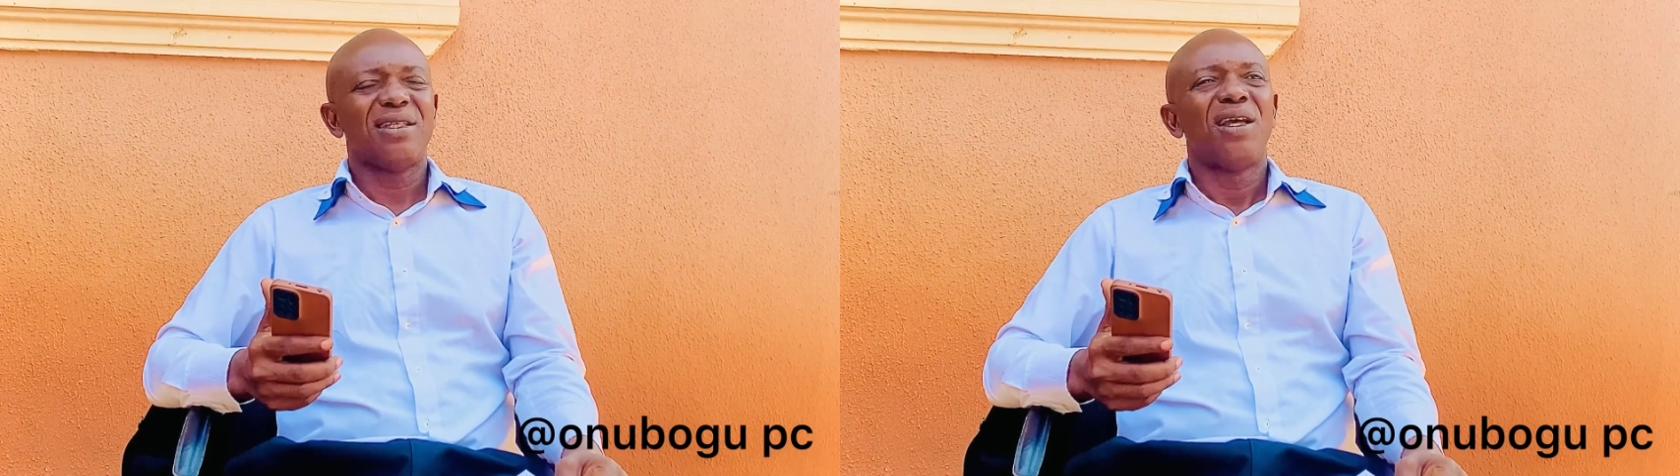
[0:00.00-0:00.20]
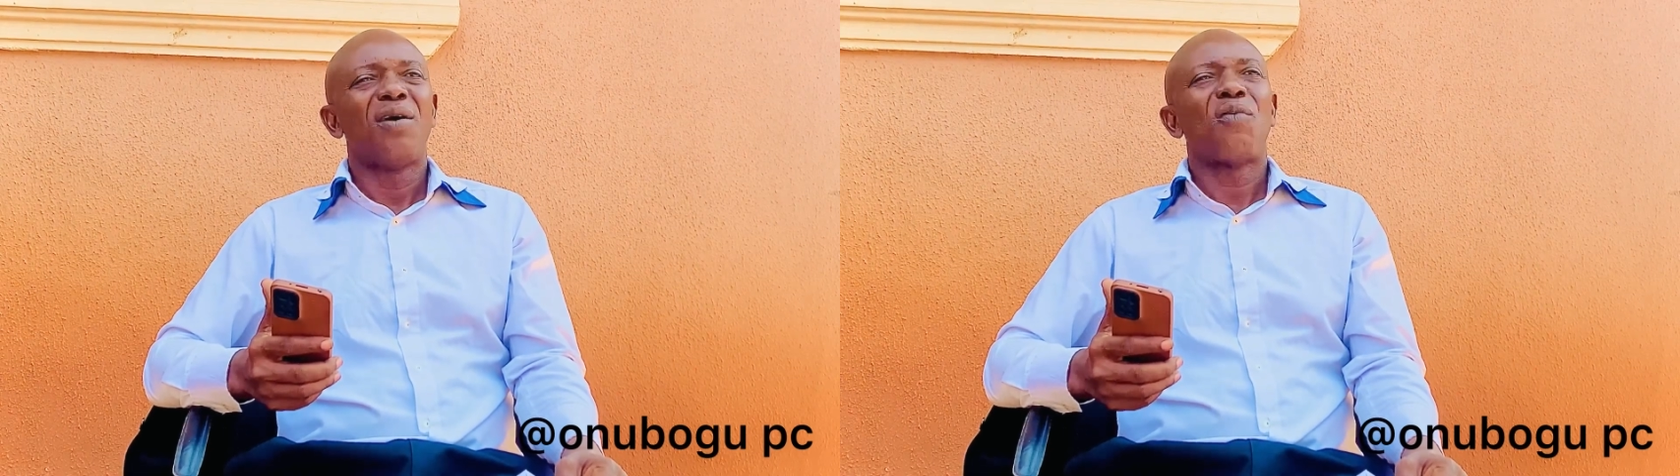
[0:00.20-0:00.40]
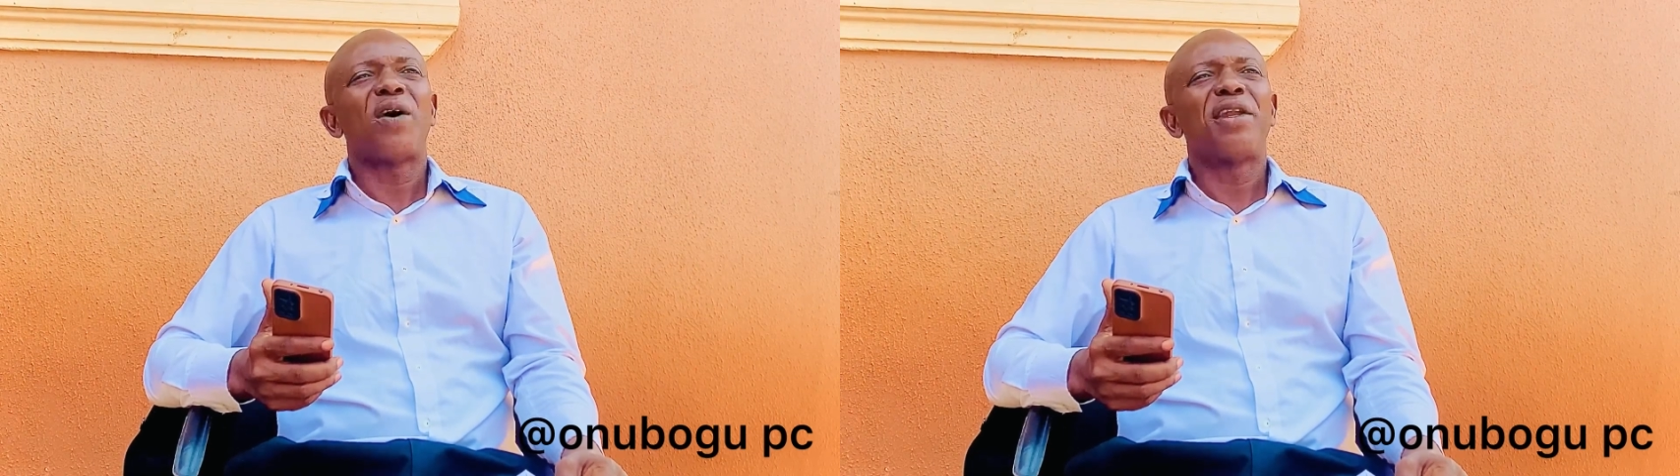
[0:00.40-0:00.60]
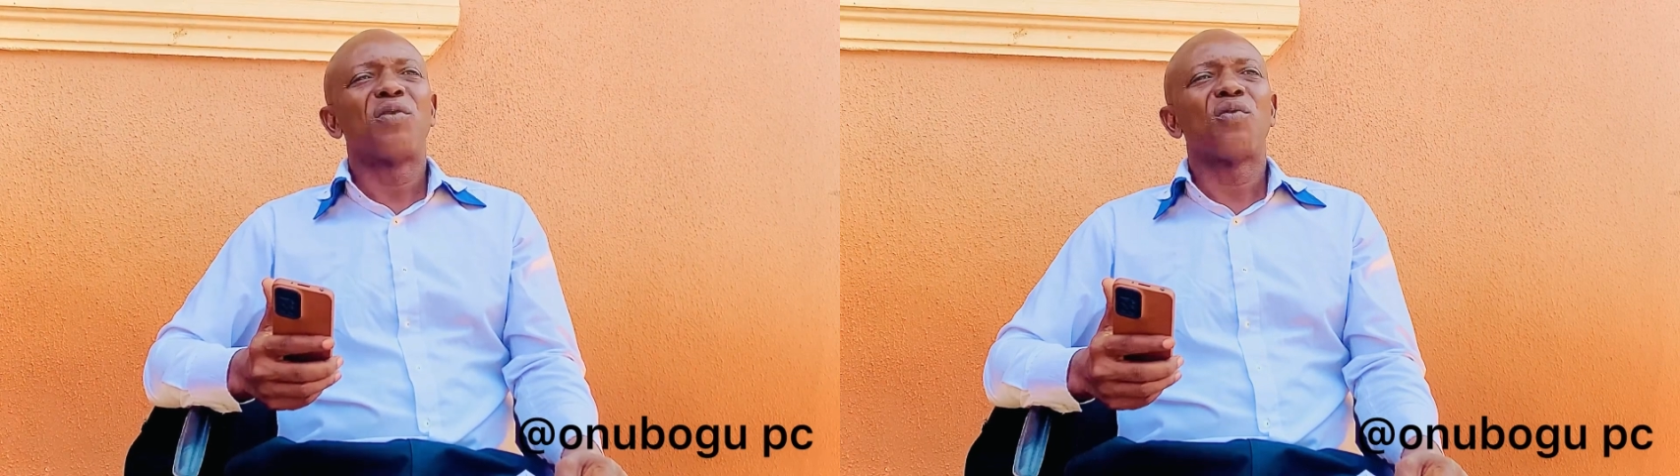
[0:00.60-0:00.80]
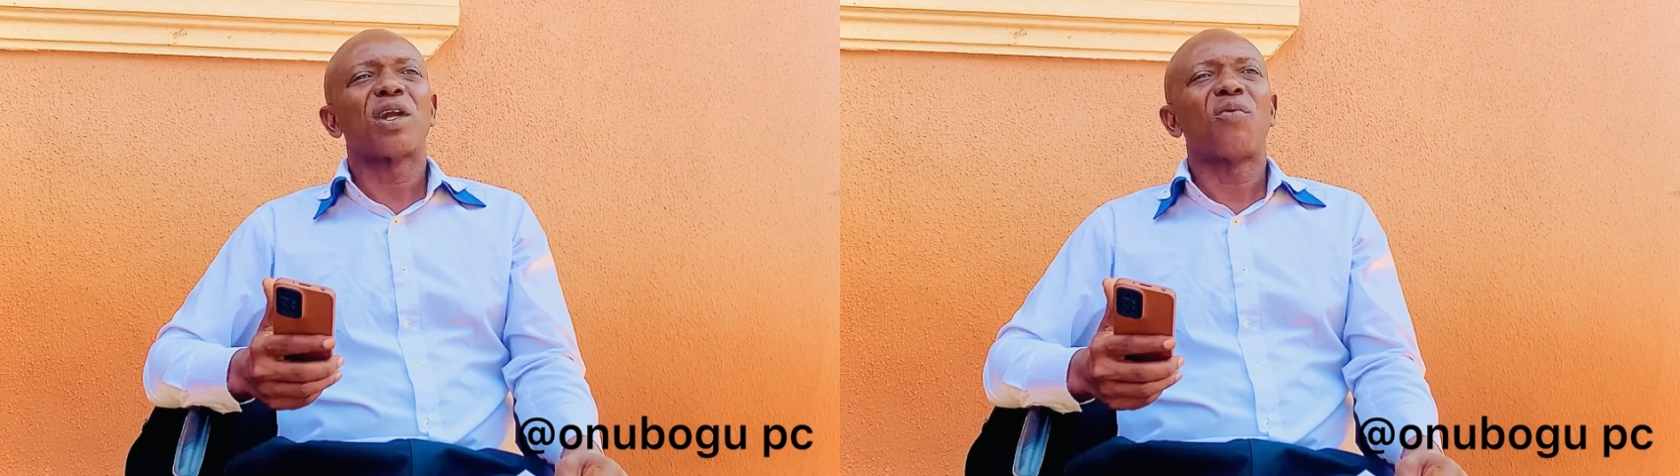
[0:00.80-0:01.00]
One name
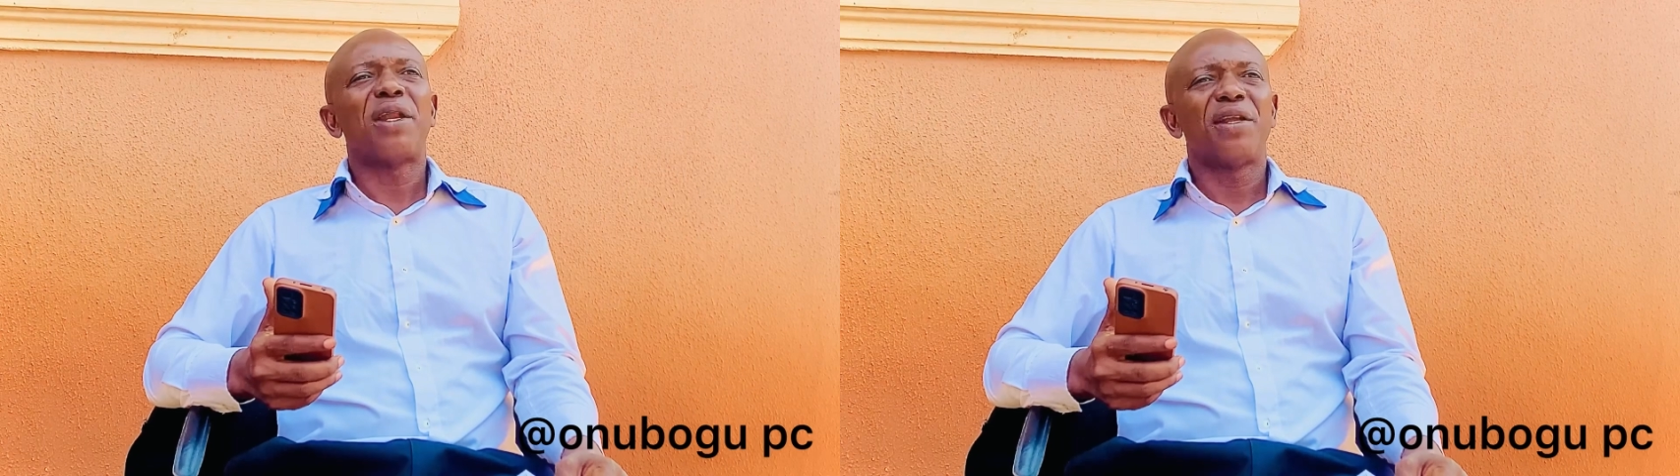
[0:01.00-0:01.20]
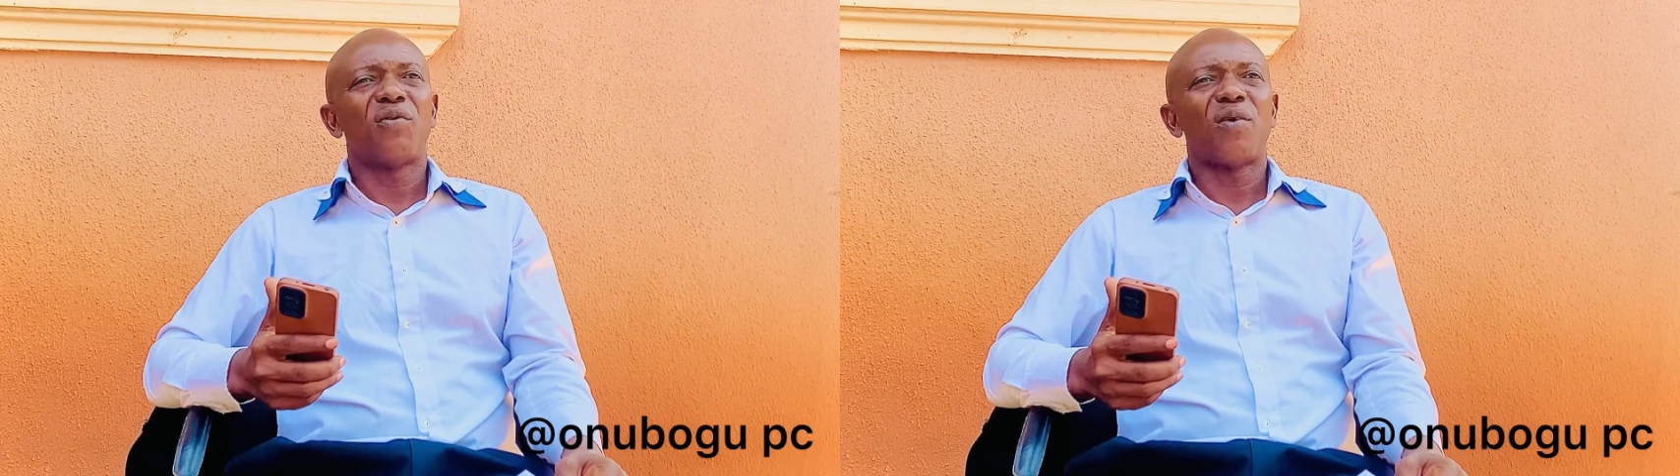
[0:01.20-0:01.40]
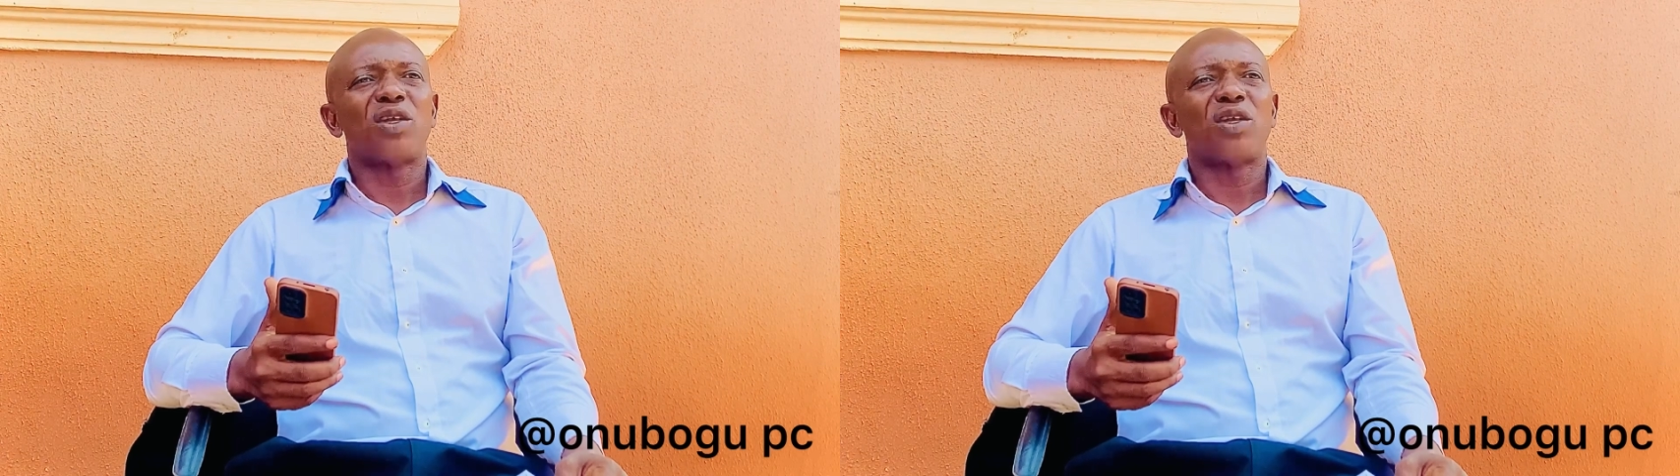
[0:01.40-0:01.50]
woke and one name one.